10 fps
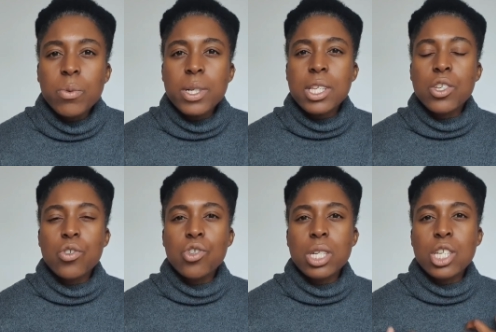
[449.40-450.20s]
it
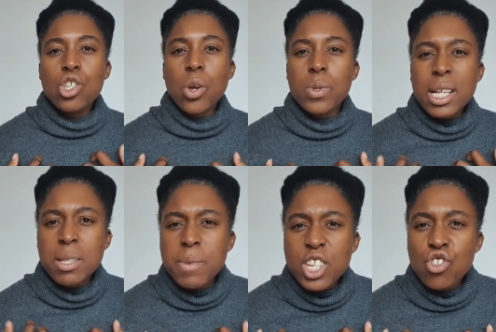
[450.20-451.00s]
usually shows that
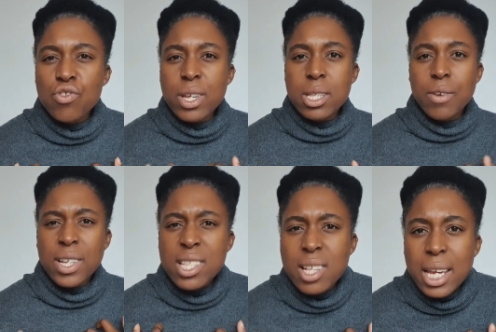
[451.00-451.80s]
some interest, you're
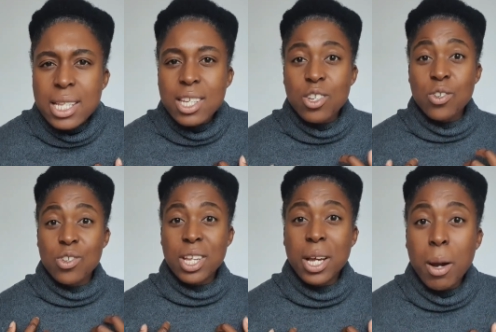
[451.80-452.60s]
excited, you
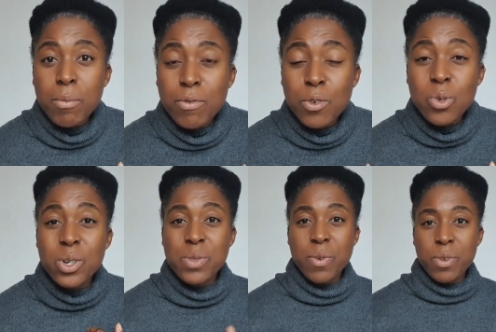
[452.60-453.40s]
come
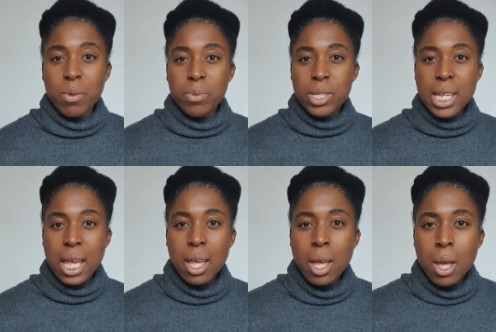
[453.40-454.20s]
forwards with your body.
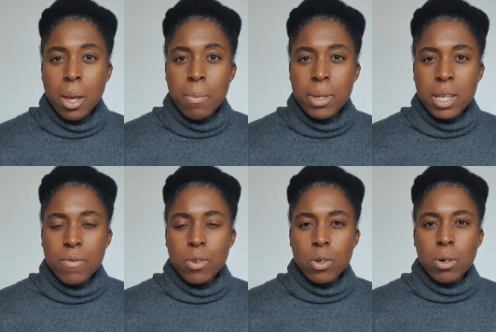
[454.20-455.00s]
But if
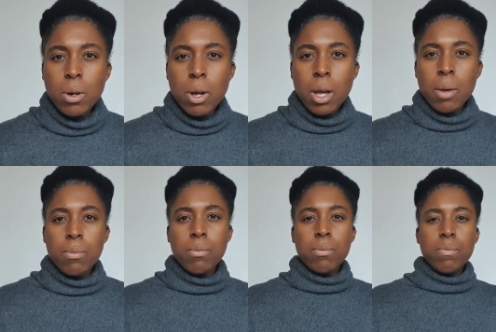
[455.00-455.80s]
you're
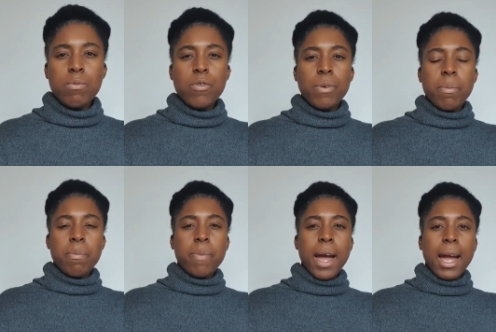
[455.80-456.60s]
moving
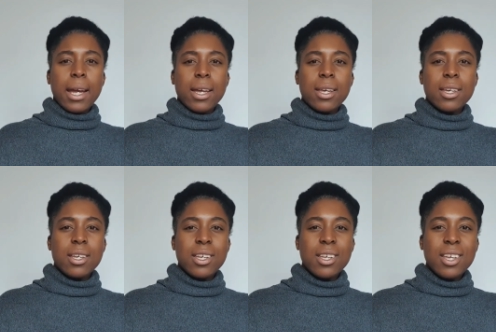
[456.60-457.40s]
back,
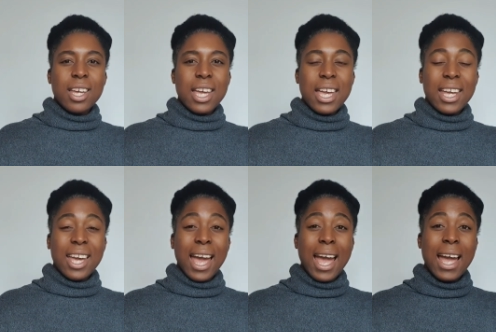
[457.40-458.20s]
it
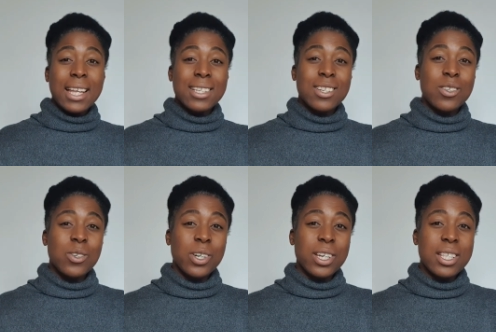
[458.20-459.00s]
can
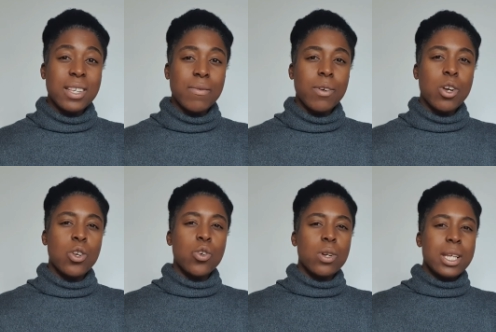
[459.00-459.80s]
look as if
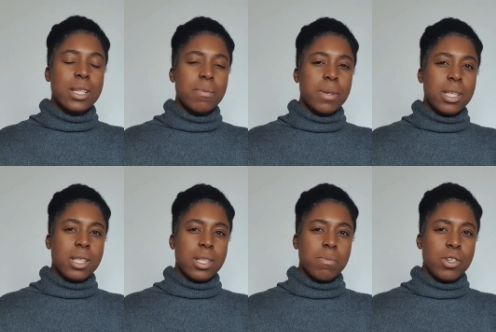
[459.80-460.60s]
you're a little bit
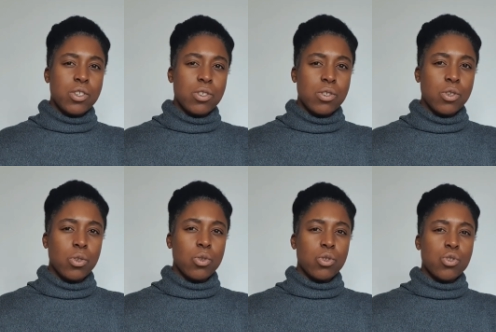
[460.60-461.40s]
suspicious, you're
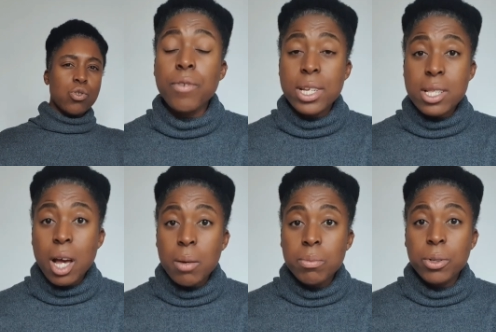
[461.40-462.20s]
not sure. For
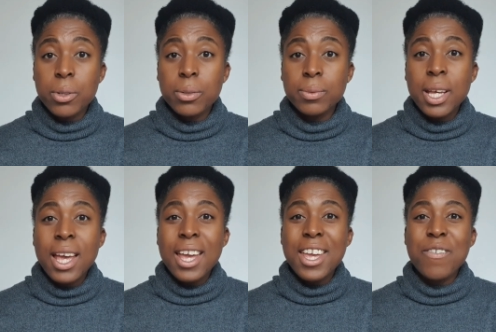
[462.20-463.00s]
example,
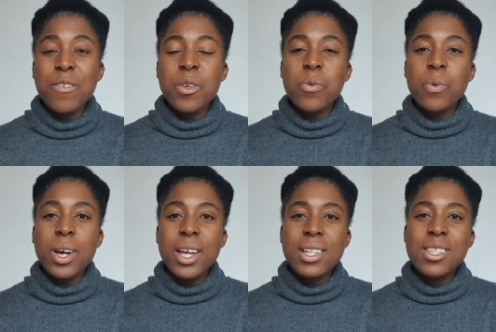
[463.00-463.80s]
if you
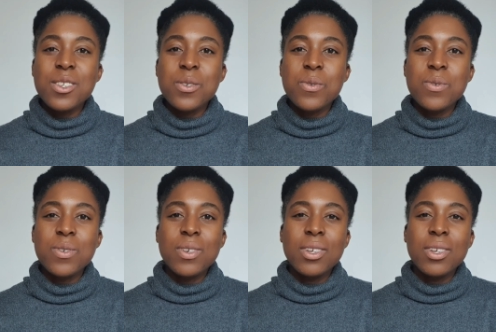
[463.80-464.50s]
were to